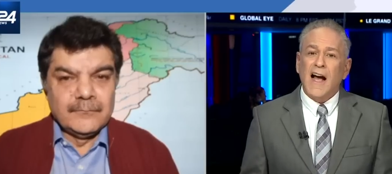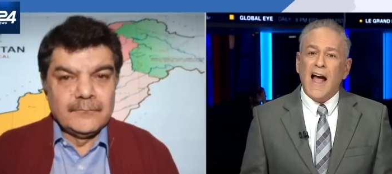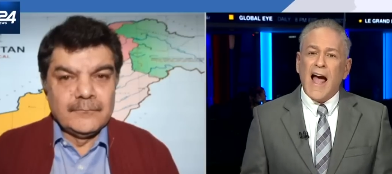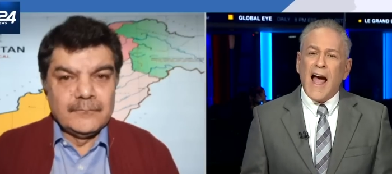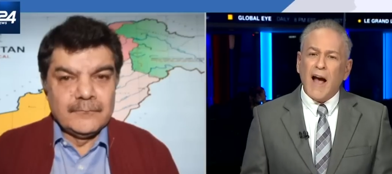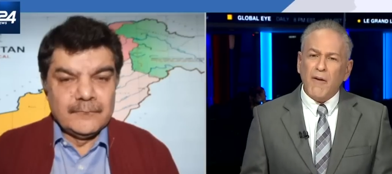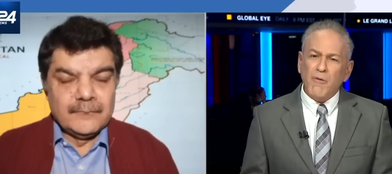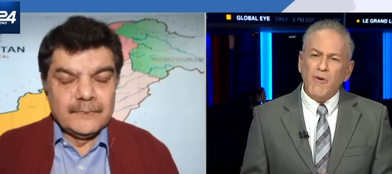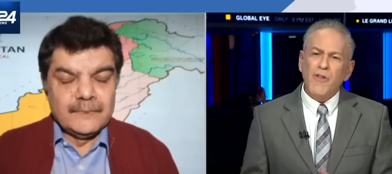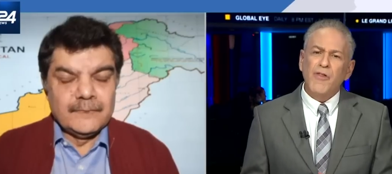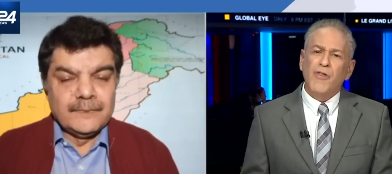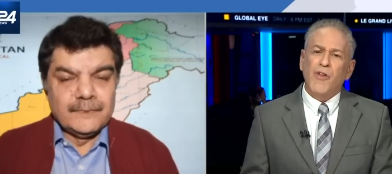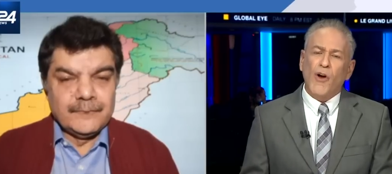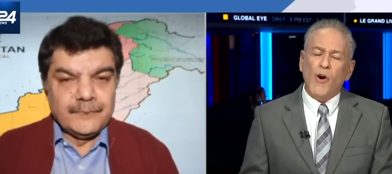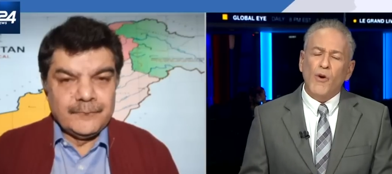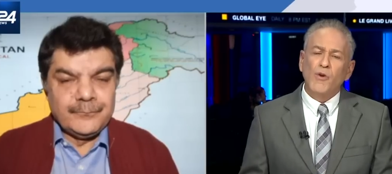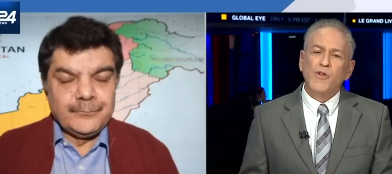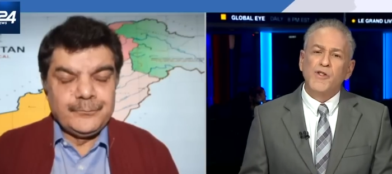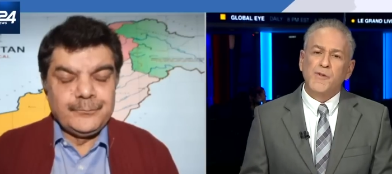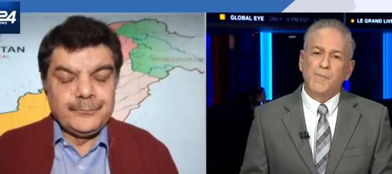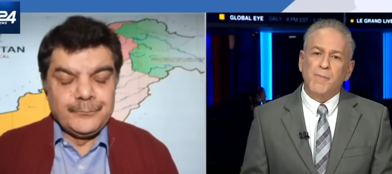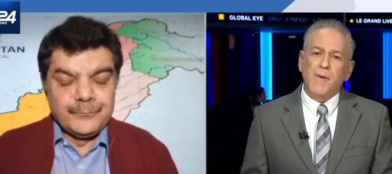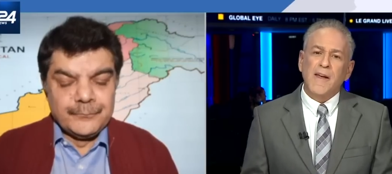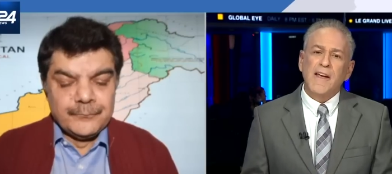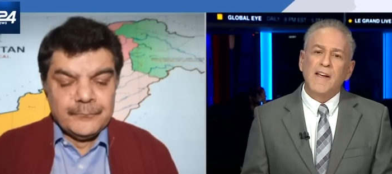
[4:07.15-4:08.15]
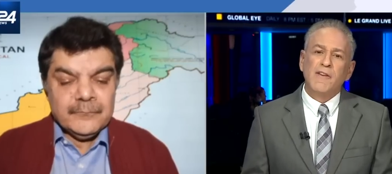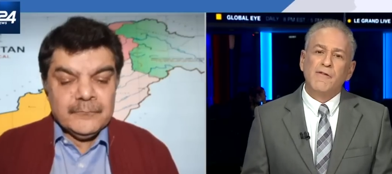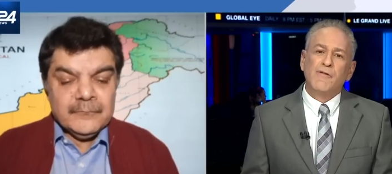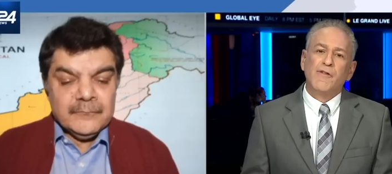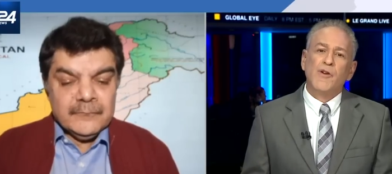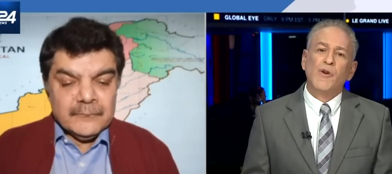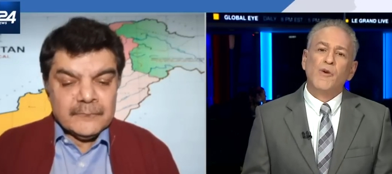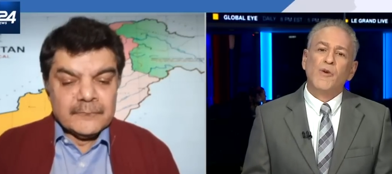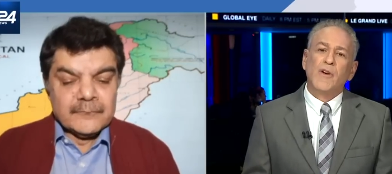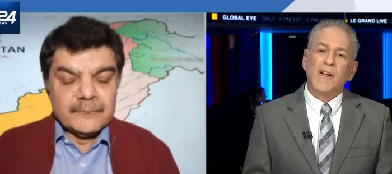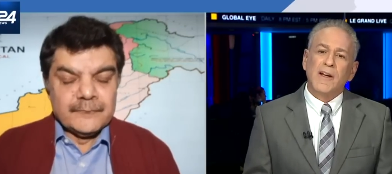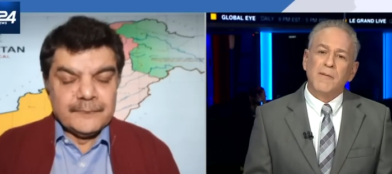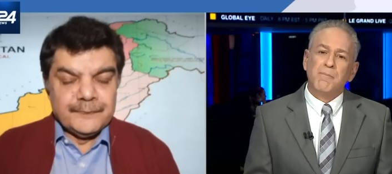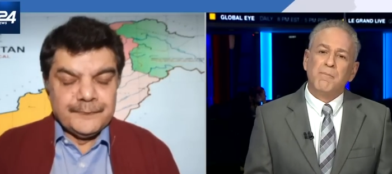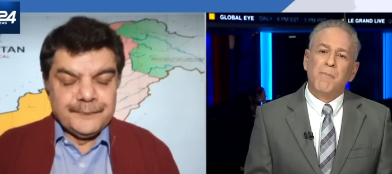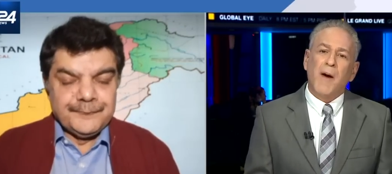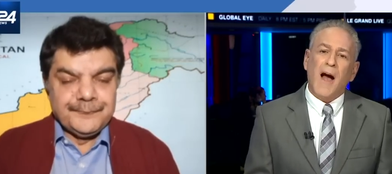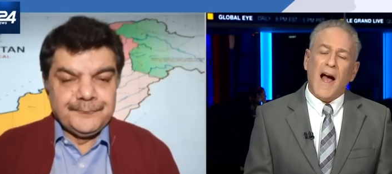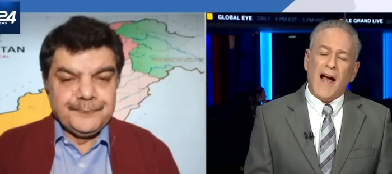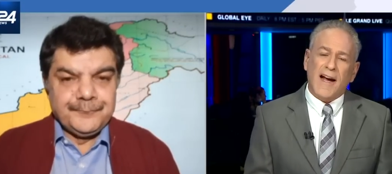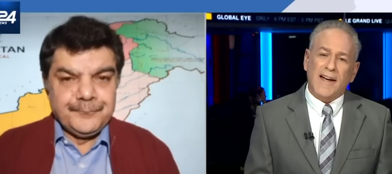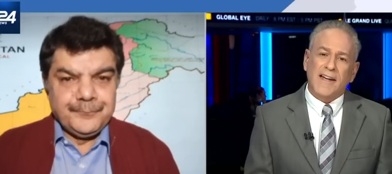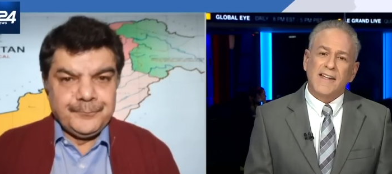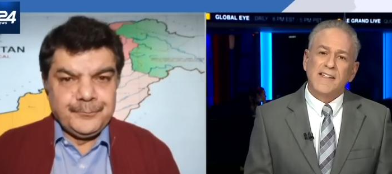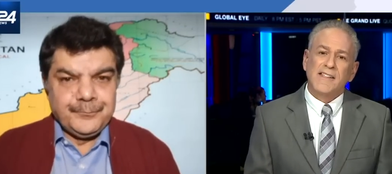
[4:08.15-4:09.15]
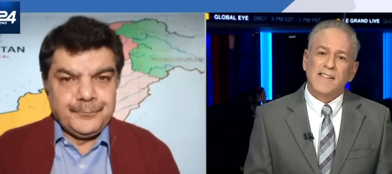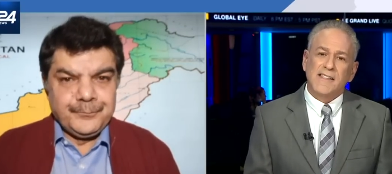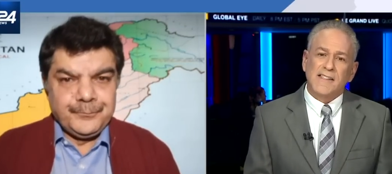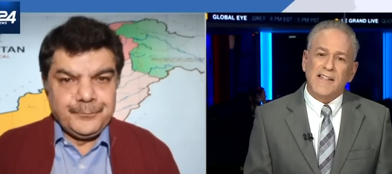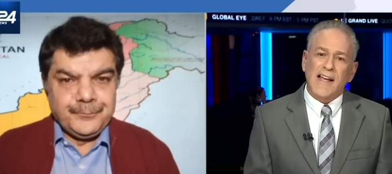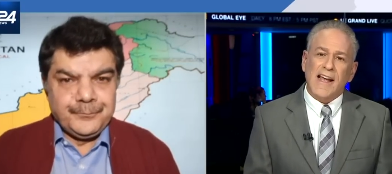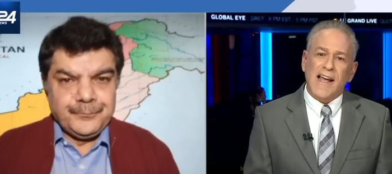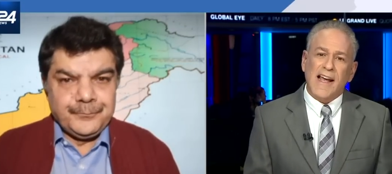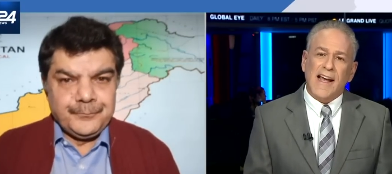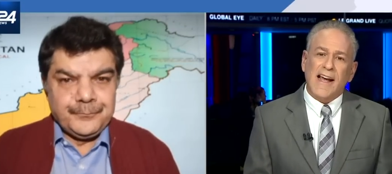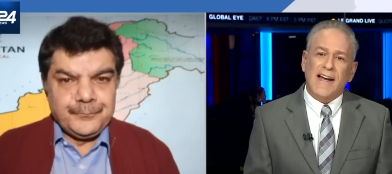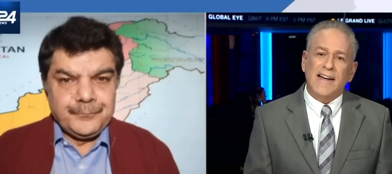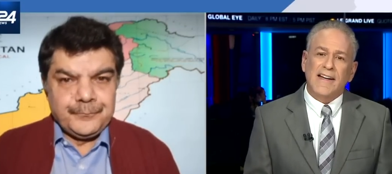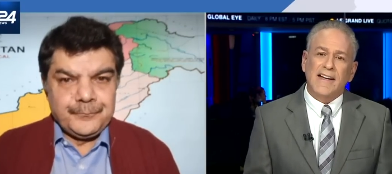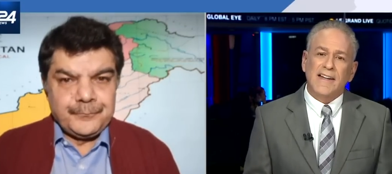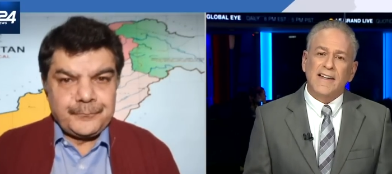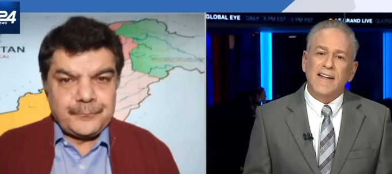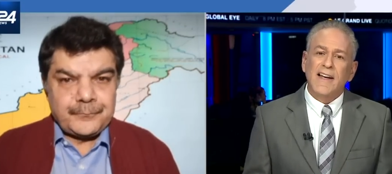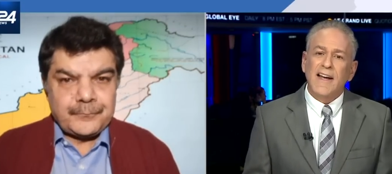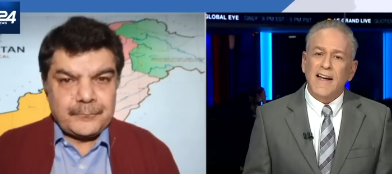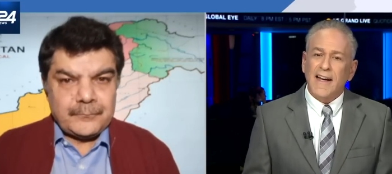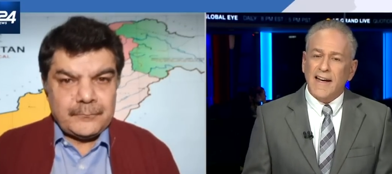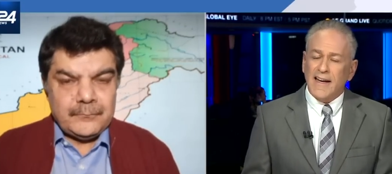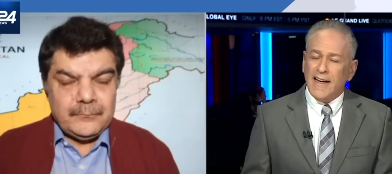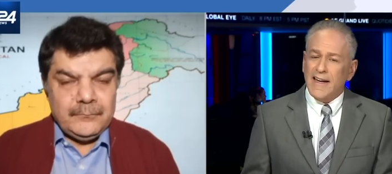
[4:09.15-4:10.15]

Speaker 1: How are those being viewed in Pakistan, and